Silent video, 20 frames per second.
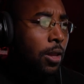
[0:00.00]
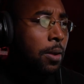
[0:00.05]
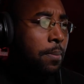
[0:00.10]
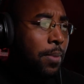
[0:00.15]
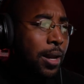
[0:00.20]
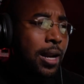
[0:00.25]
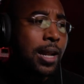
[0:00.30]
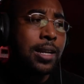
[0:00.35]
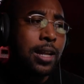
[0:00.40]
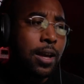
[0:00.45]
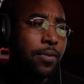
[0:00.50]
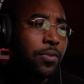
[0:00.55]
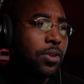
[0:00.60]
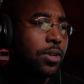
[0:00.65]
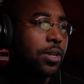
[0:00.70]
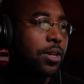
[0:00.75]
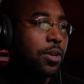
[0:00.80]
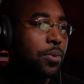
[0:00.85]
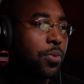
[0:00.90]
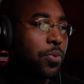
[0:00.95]
But I
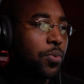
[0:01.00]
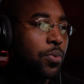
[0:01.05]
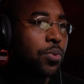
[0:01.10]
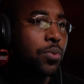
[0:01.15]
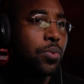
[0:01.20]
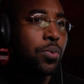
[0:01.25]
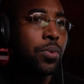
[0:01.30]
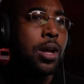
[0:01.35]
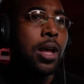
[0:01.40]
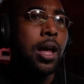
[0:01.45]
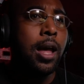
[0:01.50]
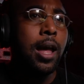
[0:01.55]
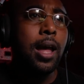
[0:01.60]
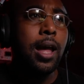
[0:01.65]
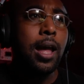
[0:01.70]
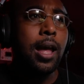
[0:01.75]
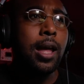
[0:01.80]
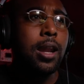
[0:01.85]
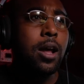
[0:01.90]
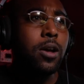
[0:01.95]
definitely go through
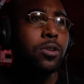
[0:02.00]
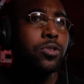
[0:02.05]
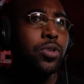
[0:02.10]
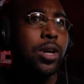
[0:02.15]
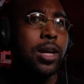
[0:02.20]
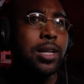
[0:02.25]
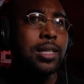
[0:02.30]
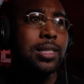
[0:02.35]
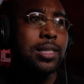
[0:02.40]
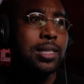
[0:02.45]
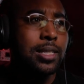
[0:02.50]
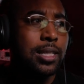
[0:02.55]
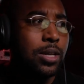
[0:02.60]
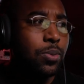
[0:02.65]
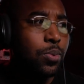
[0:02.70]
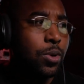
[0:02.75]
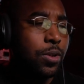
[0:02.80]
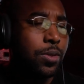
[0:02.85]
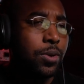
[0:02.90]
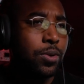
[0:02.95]
and I'll try to see
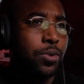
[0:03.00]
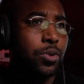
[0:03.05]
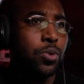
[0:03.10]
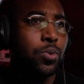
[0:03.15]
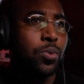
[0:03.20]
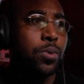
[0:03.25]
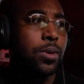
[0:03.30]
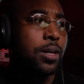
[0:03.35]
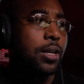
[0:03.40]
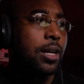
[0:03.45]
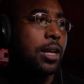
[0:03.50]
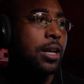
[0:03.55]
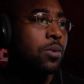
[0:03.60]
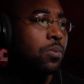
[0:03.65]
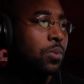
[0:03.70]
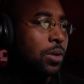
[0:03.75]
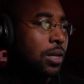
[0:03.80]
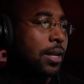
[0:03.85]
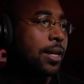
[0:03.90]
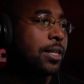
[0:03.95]
what they're doing in
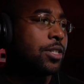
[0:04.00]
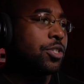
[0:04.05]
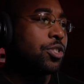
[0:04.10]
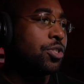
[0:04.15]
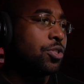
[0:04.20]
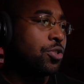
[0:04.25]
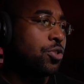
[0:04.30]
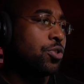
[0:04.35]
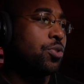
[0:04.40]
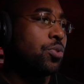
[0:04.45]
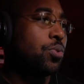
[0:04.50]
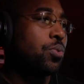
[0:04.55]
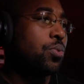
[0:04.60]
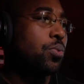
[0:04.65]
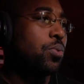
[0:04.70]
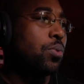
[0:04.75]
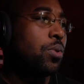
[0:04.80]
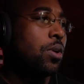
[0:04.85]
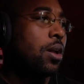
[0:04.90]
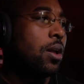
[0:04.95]
relation to